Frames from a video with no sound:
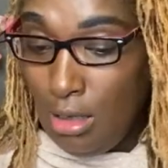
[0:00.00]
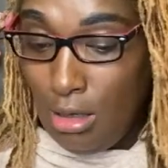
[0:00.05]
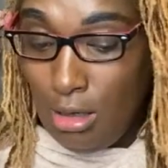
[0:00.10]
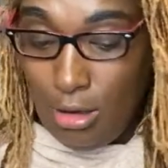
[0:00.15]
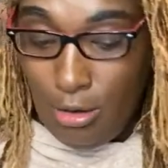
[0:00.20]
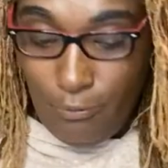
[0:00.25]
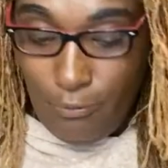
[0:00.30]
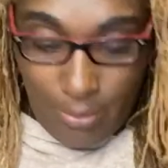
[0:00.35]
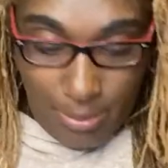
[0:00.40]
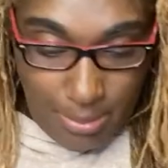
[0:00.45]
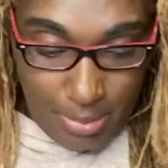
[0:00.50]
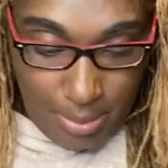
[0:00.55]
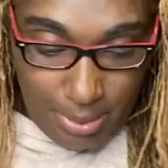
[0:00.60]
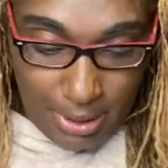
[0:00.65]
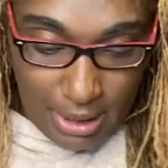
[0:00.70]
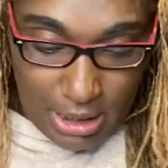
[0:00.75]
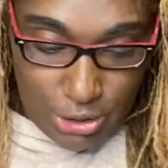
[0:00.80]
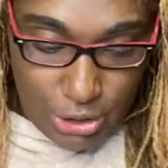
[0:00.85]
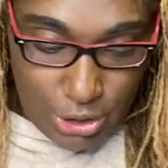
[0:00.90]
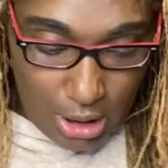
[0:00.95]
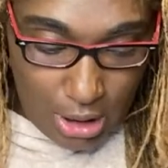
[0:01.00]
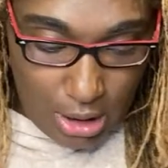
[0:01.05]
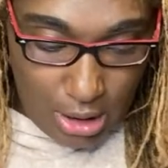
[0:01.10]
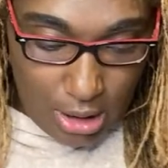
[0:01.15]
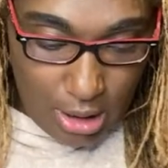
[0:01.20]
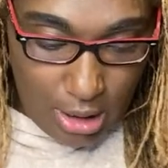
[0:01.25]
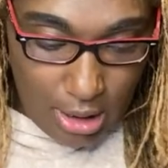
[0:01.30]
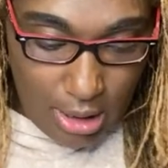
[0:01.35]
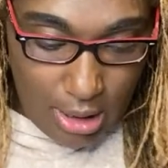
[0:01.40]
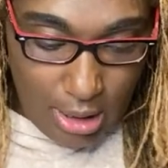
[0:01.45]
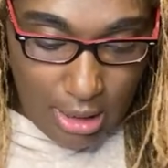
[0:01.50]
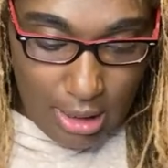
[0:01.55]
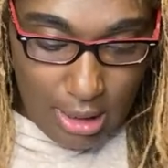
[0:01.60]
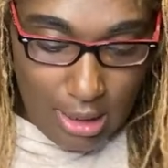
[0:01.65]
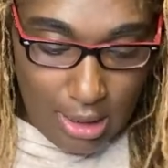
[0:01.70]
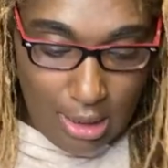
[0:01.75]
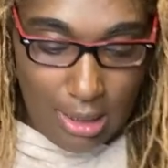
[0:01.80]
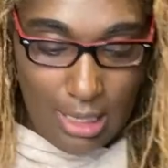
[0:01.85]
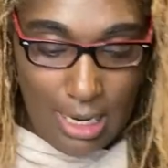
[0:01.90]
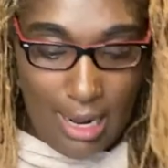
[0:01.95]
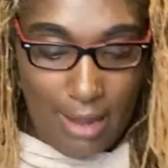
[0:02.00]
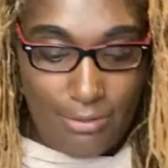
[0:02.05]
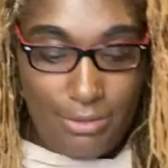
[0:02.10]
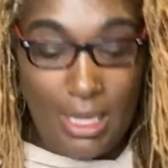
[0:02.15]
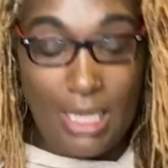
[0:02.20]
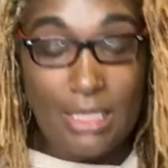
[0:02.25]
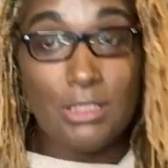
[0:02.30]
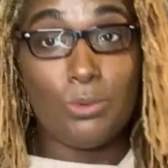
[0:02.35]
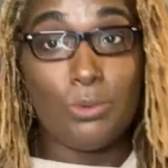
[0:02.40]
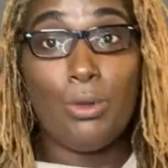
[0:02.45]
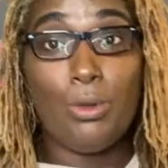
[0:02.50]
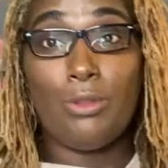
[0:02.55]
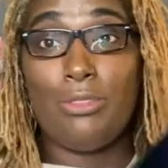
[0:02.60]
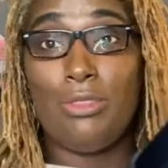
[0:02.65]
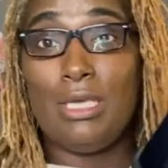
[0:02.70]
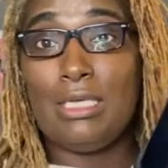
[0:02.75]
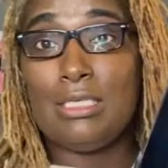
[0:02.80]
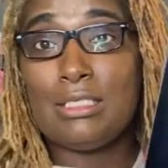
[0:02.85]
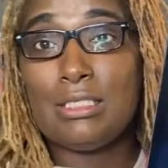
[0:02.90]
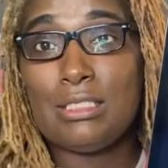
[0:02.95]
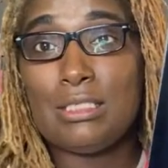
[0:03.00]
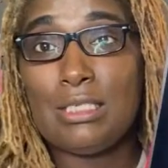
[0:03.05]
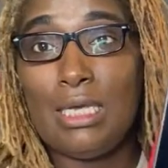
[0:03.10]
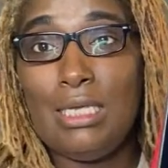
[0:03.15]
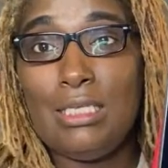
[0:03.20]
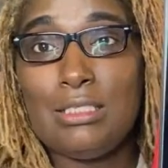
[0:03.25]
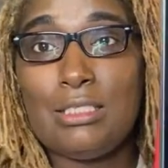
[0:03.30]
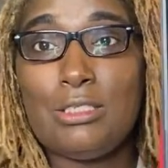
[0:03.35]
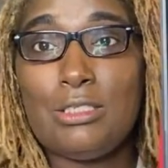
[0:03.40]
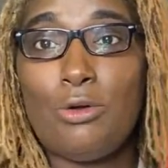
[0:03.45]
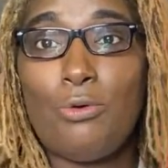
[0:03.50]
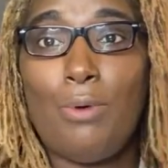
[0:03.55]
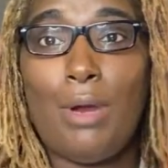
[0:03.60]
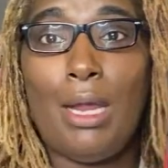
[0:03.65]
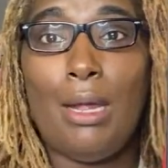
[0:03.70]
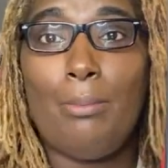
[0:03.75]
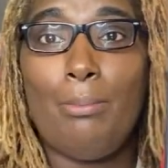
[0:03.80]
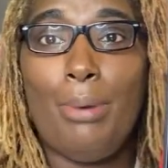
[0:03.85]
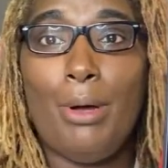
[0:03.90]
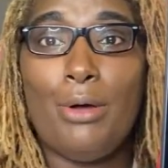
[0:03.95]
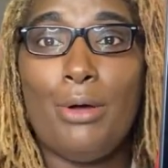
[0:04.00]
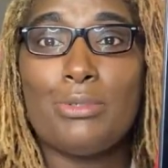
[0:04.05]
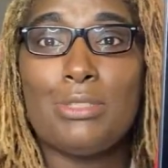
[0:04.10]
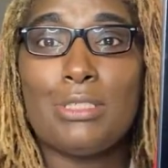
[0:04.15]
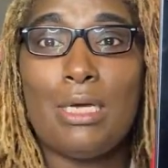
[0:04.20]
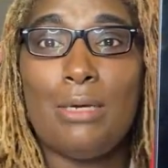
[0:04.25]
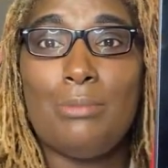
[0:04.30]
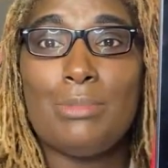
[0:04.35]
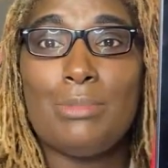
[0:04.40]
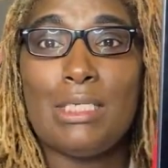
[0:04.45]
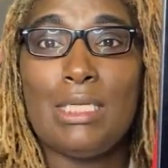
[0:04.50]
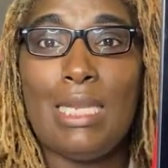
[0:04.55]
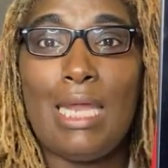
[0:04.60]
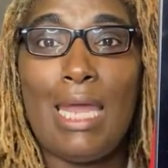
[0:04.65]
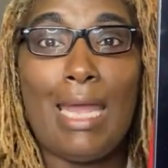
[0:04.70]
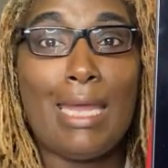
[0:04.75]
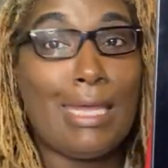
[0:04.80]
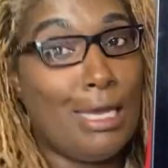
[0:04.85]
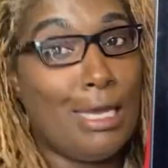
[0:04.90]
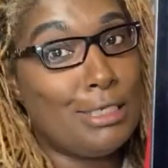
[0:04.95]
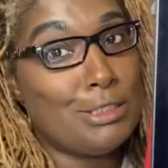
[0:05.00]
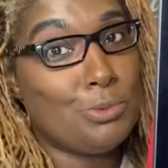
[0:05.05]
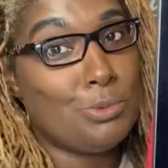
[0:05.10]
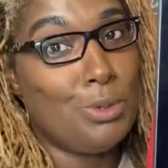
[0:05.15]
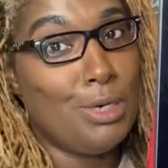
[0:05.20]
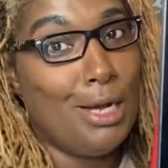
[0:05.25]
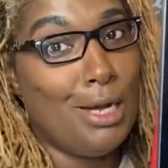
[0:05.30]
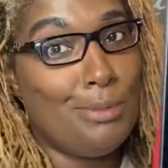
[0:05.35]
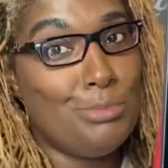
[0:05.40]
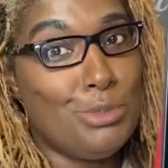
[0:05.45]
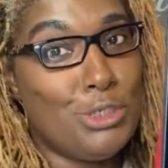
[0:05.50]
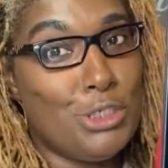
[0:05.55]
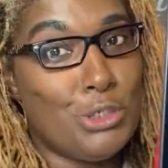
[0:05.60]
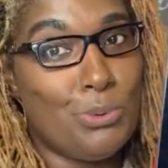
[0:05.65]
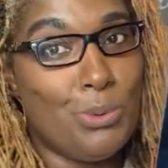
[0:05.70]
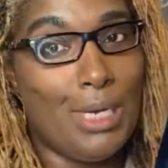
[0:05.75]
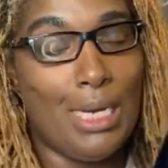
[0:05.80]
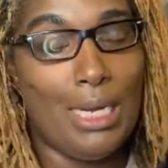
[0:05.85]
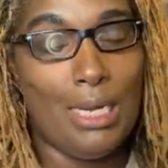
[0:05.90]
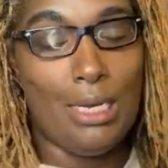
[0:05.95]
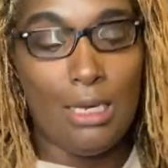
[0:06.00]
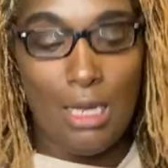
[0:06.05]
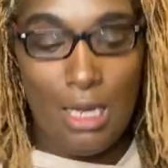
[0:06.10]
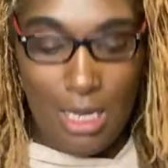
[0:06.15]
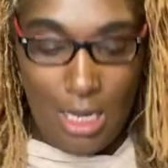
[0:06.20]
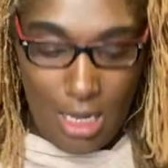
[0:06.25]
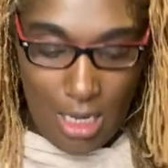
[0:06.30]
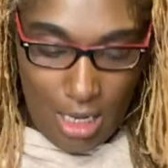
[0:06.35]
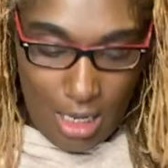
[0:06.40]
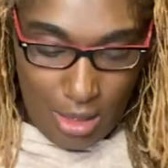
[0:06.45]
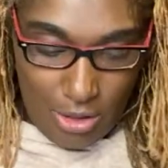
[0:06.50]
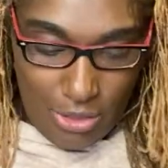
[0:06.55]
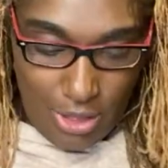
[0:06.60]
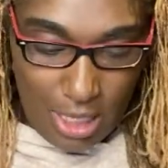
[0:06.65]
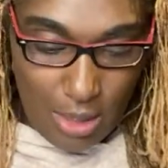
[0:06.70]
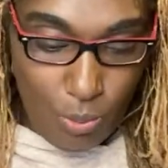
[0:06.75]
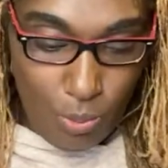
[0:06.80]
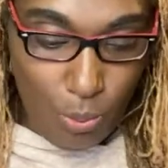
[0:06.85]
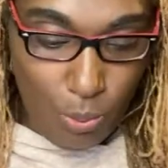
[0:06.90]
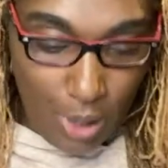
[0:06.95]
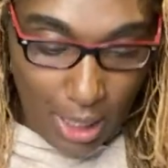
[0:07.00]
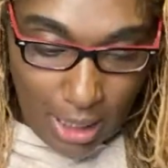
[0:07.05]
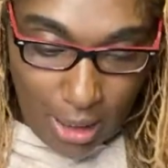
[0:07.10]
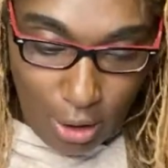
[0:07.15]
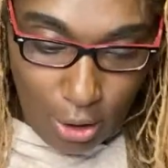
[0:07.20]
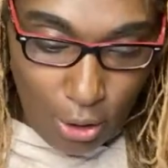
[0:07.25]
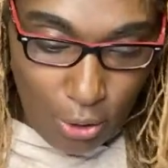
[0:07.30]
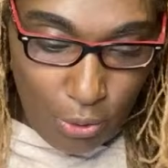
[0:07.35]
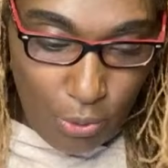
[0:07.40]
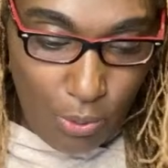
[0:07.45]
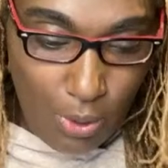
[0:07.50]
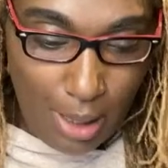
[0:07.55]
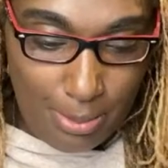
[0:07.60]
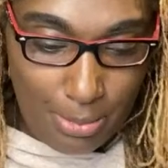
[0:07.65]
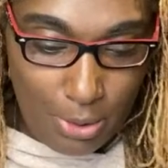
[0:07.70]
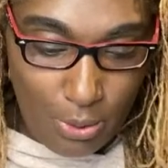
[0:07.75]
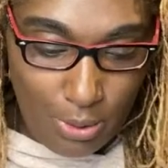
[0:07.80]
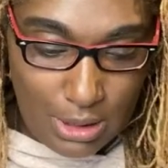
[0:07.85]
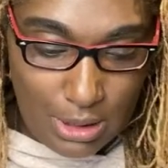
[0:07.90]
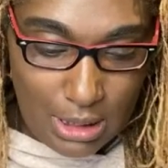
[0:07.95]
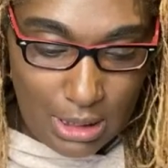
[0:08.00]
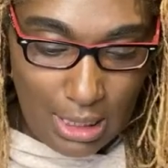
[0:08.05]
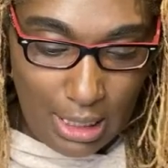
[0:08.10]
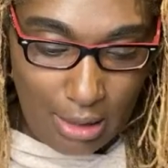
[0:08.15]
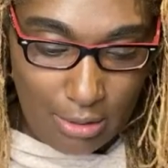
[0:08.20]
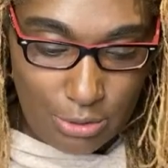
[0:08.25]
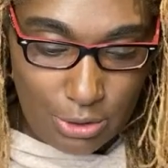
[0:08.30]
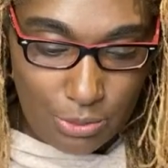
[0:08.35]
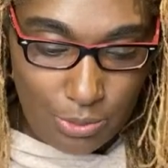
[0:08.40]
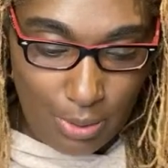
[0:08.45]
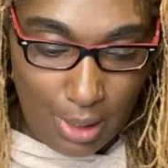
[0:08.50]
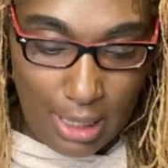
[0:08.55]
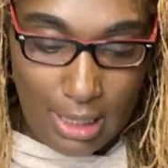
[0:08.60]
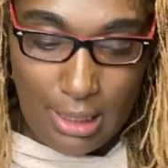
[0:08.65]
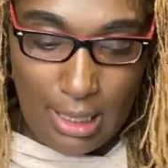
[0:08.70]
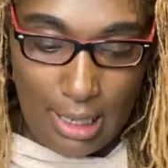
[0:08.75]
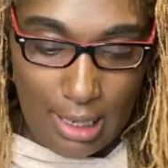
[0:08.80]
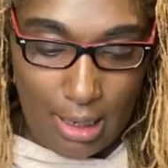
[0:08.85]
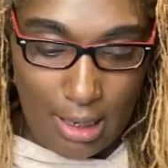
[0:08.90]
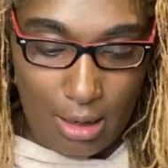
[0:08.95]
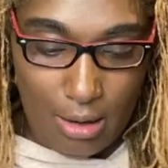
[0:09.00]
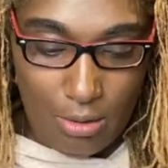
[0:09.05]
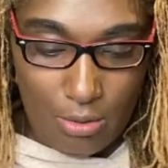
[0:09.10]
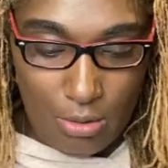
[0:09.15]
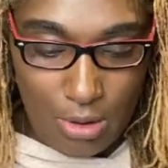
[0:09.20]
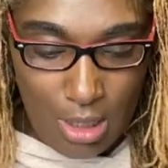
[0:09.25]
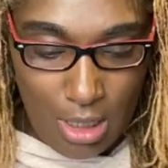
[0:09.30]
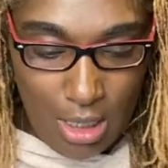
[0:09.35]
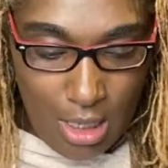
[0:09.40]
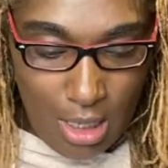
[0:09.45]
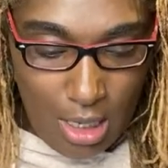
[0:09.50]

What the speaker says: from the bleaching. Now, that's where this Instagram post comes in at. Guess what I'm doing? The winner, who I'm going to announce right now,